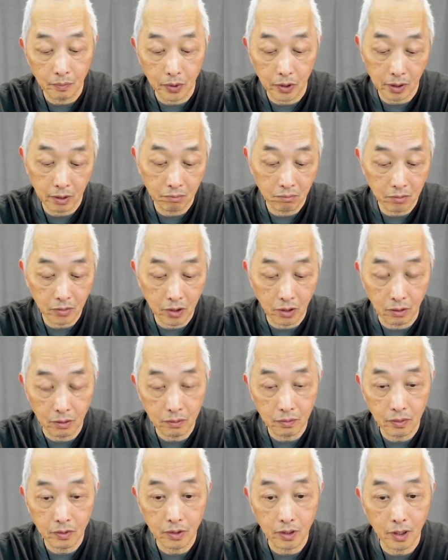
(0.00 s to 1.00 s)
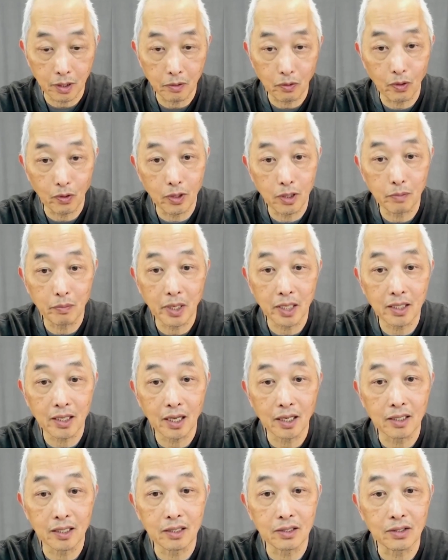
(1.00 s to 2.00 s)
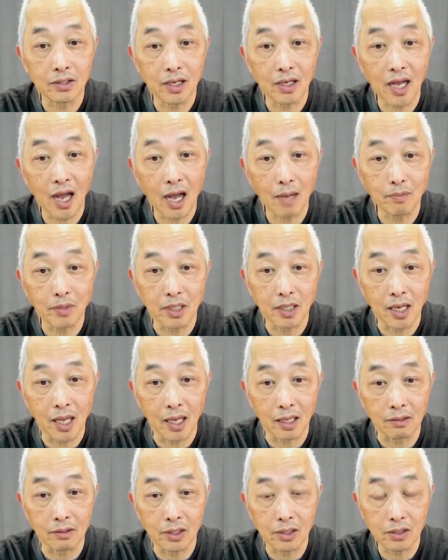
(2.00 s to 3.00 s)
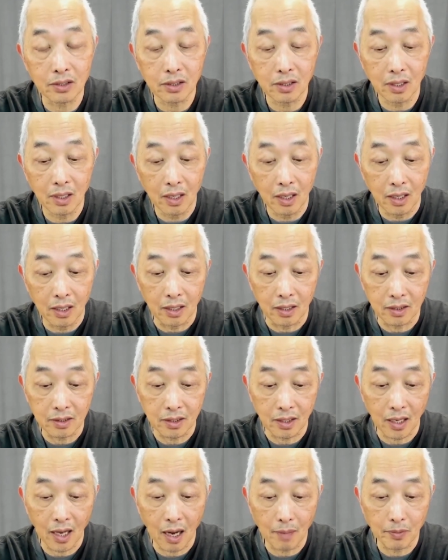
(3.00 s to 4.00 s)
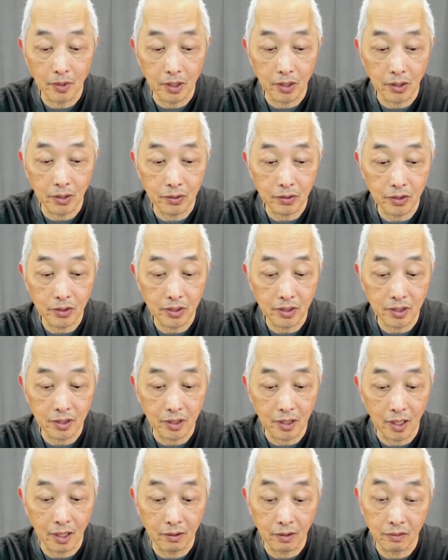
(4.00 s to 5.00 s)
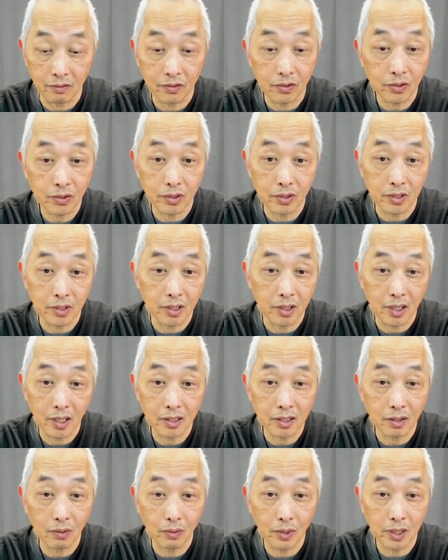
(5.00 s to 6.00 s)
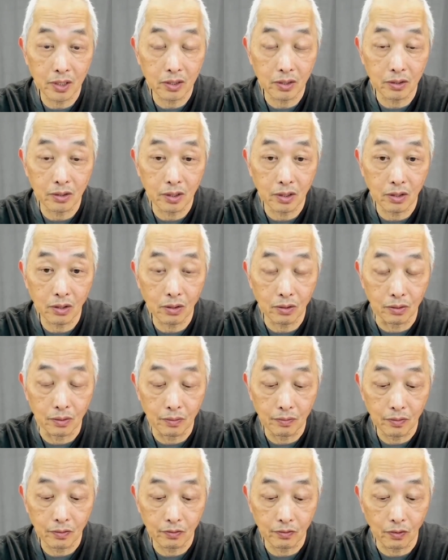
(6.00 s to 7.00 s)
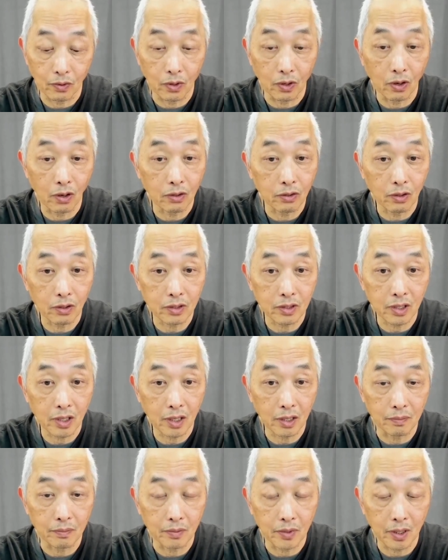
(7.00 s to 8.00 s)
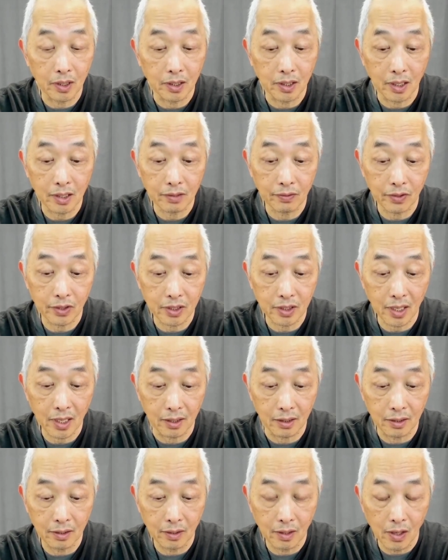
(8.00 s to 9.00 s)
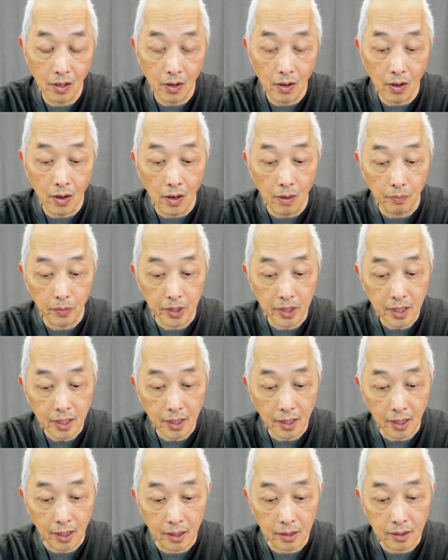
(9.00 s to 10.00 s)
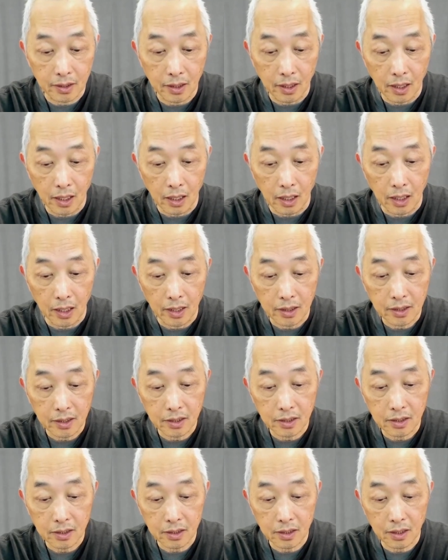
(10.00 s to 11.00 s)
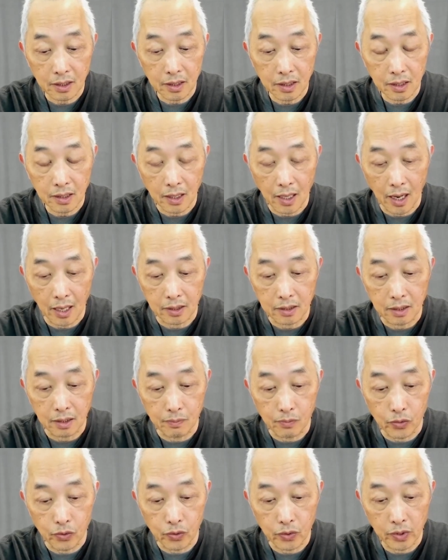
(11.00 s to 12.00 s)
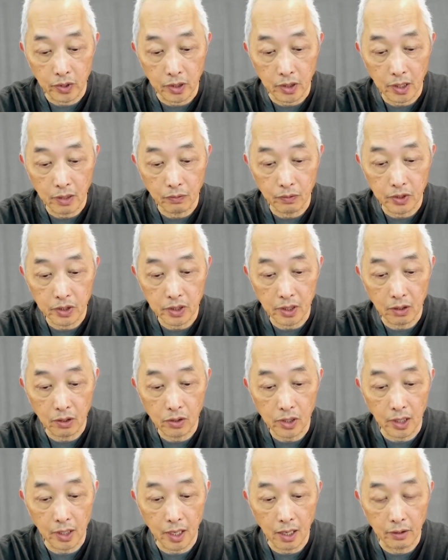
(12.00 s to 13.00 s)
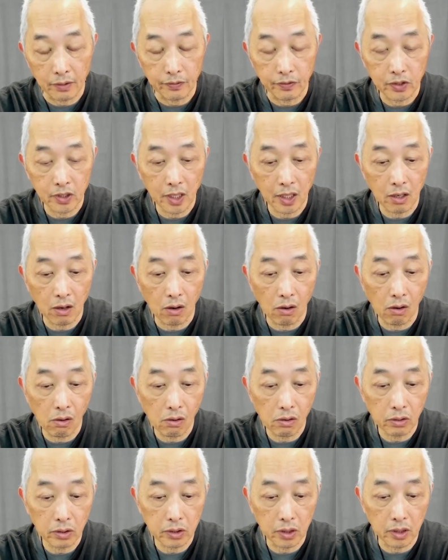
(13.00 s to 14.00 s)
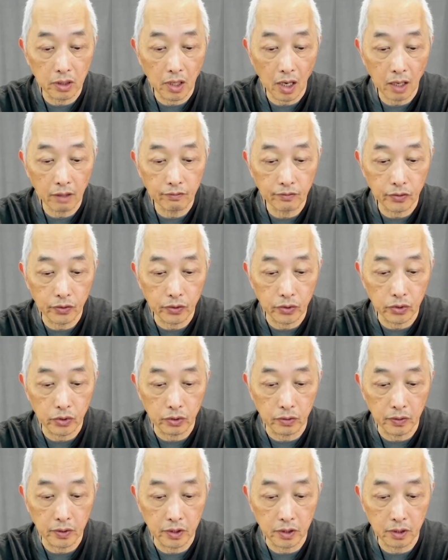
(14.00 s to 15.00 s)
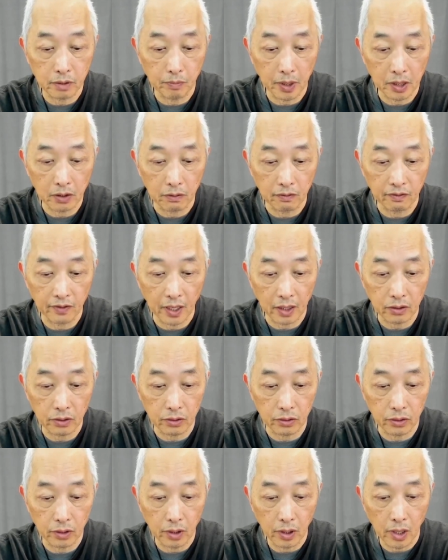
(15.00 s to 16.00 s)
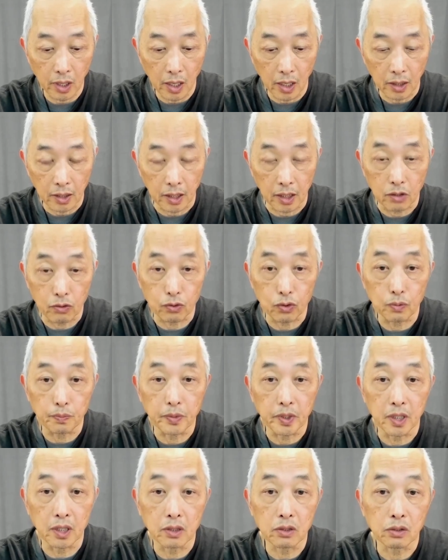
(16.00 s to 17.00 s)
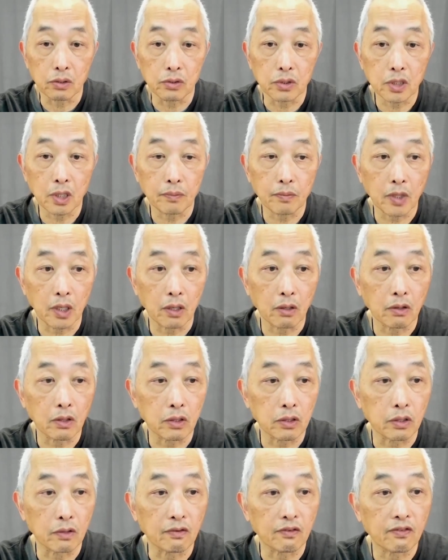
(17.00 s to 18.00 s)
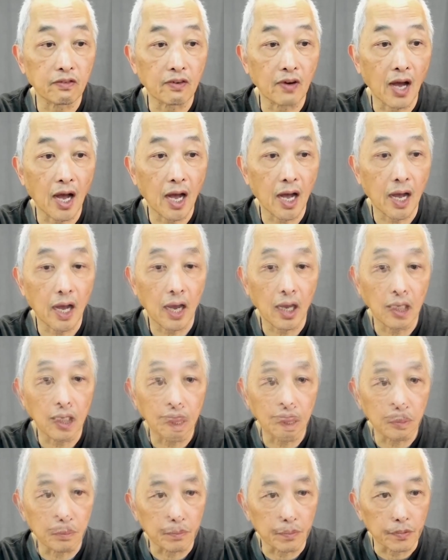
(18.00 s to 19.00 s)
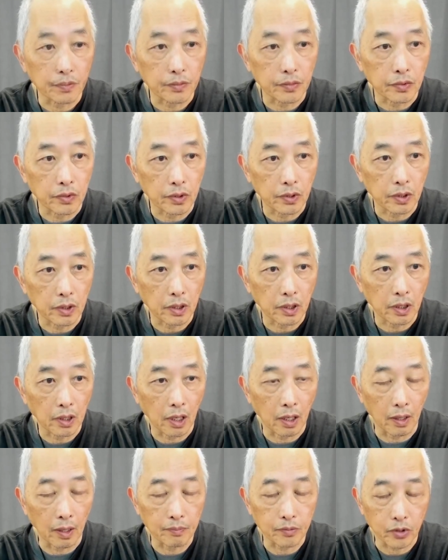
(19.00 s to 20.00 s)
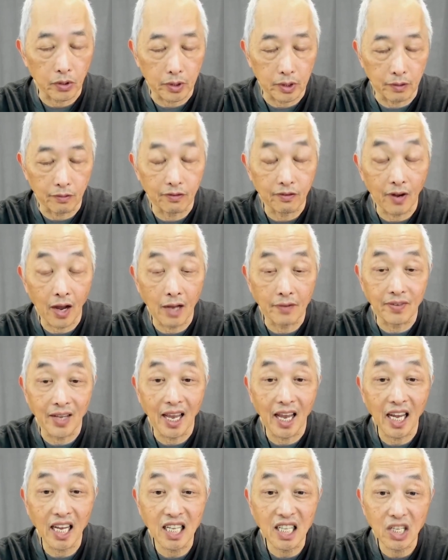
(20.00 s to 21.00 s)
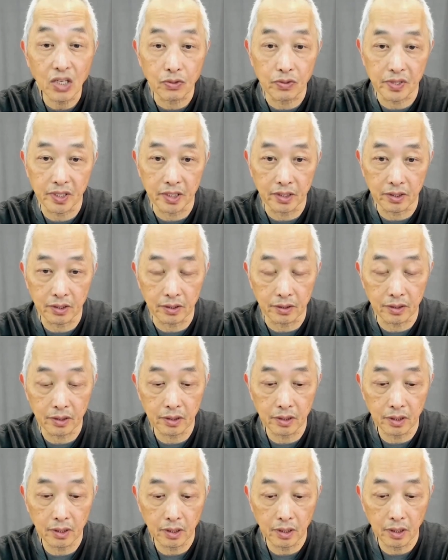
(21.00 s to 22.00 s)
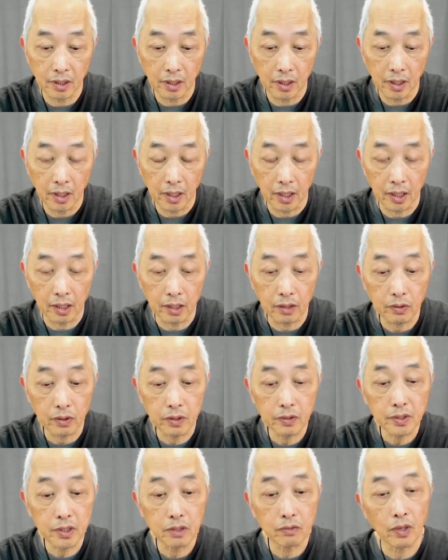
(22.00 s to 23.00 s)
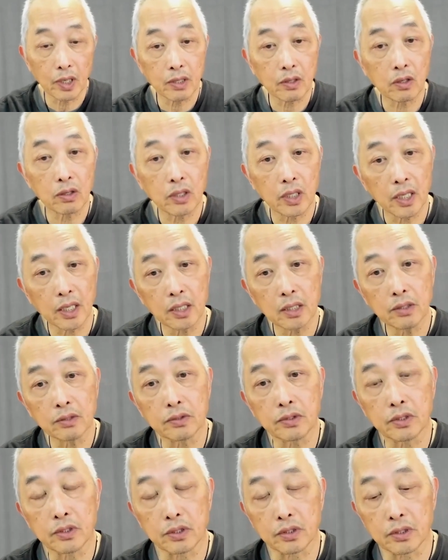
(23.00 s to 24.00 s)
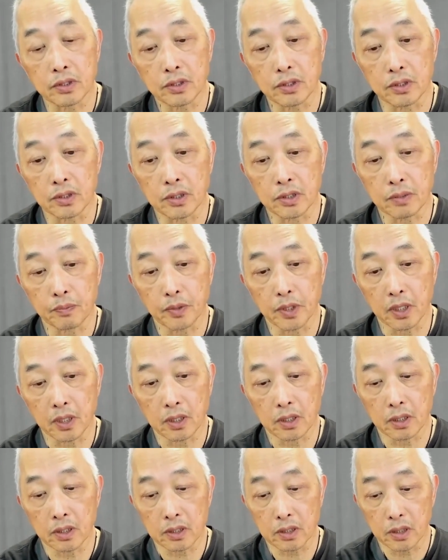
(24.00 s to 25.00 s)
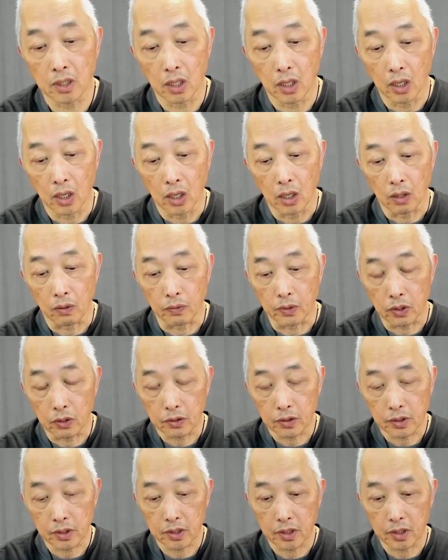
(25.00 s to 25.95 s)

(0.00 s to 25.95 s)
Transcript: they want to make that into a common language. It's the common currency now. Unfortunately, that's the way it's going to go for a long, long time, and that's very sad. But in any case, let's just study that some more, and then we said, okay, now if you take all the non-virtuous mental factor, they group into something called the 5 skandhas. The 5 hindrances. And the reason why I call it hindrances is because we don't think about